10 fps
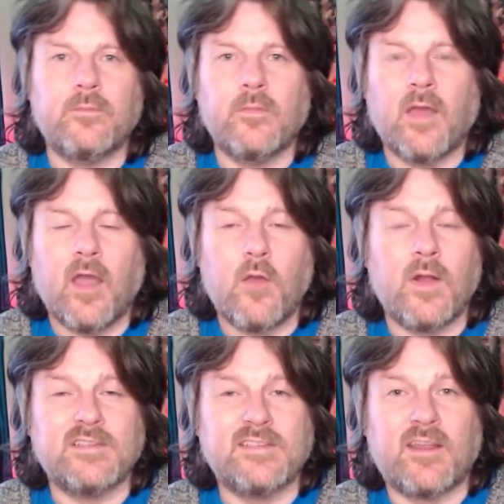How well
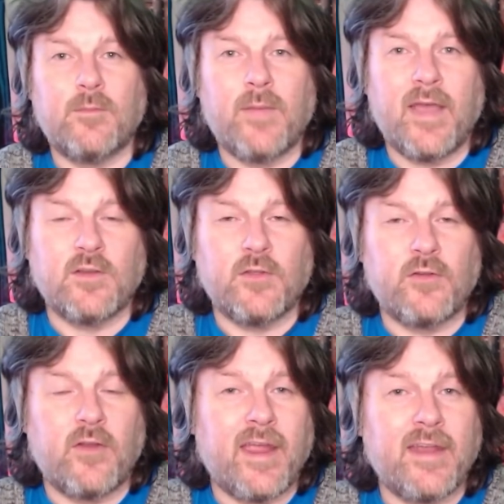does it compare to other
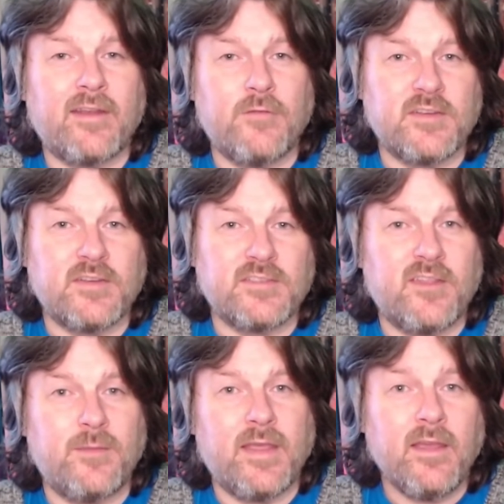arcade conversions on the
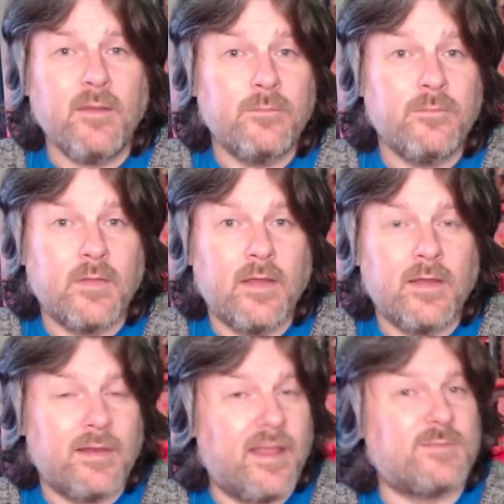Amiga?
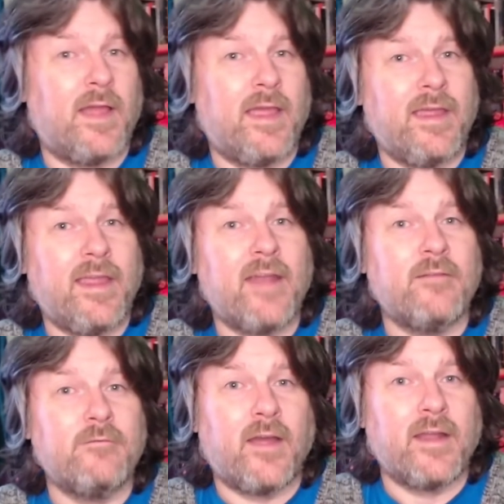Let's play it again and
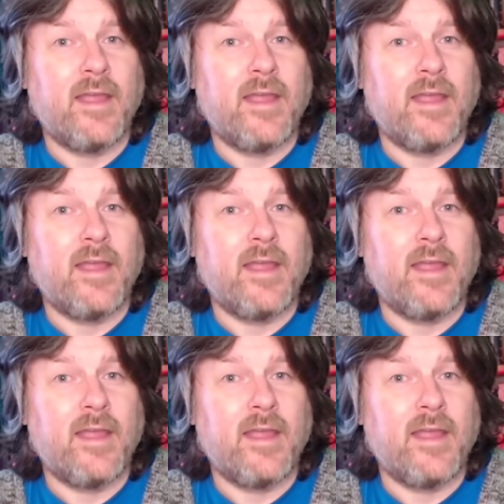find out.